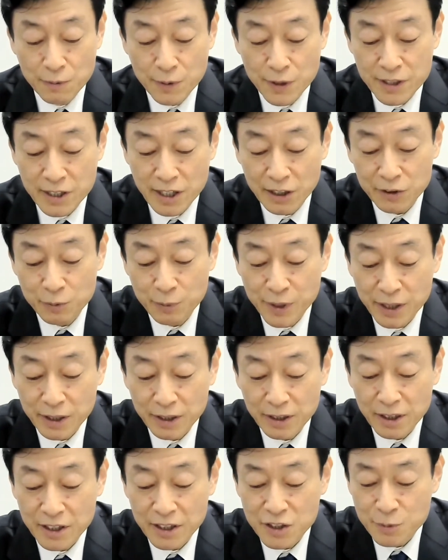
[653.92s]
which had
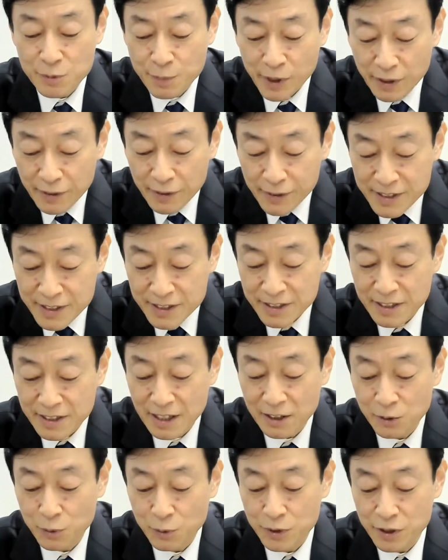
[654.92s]
been experiencing
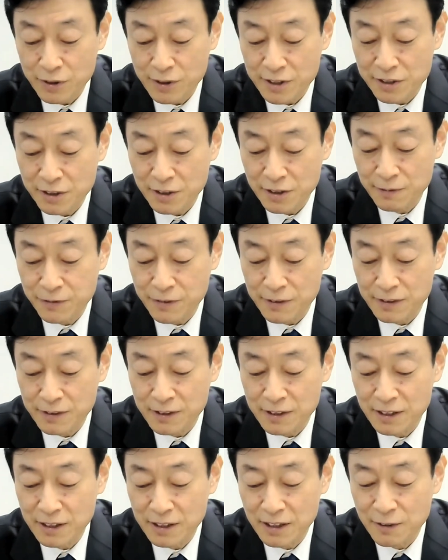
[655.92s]
a continuous
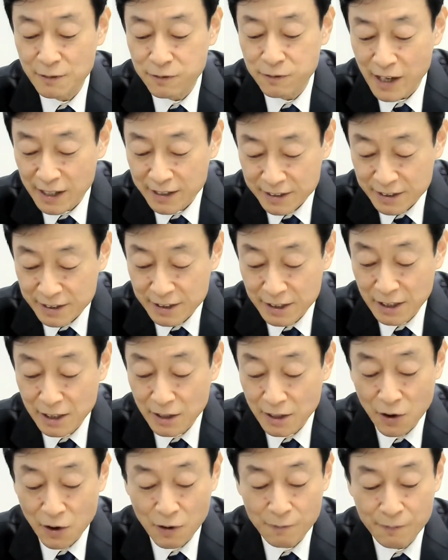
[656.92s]
influx
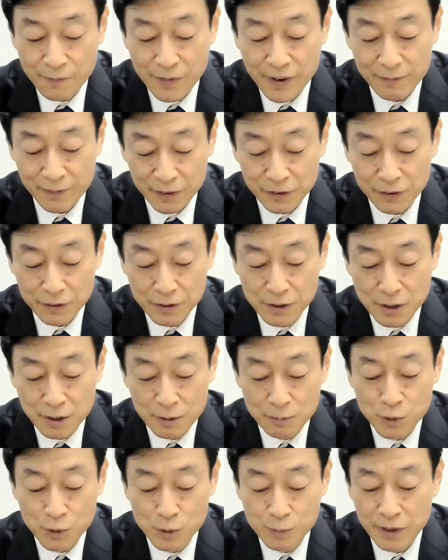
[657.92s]
of people
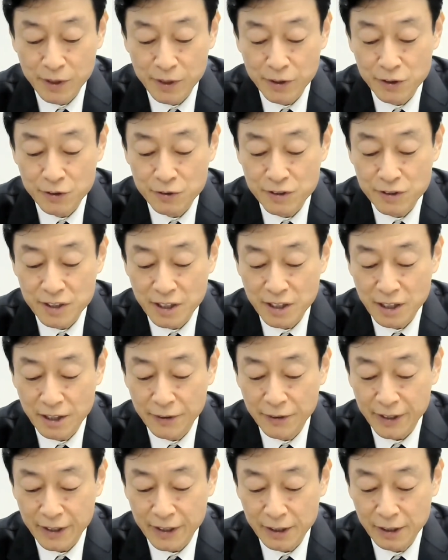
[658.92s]
moving into the
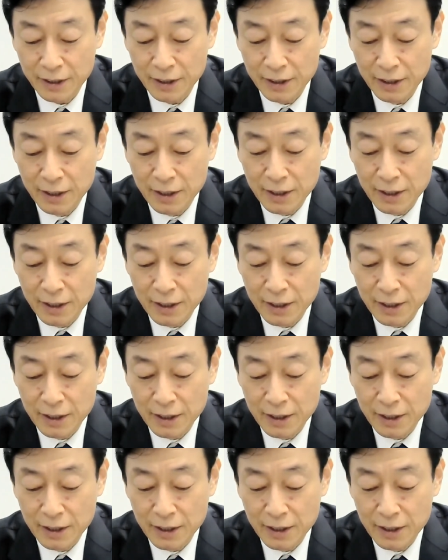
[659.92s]
area,